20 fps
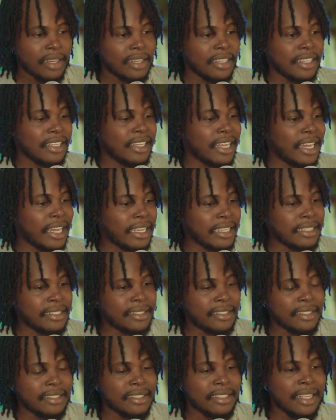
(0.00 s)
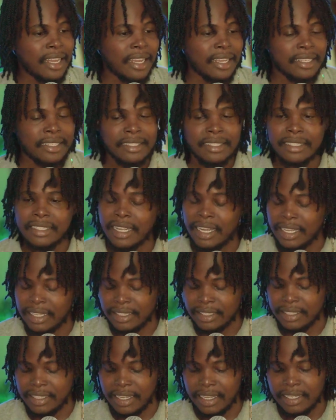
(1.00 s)
Nice
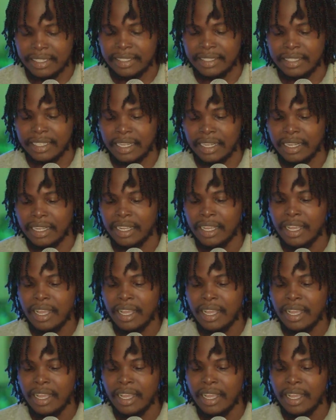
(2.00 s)
song.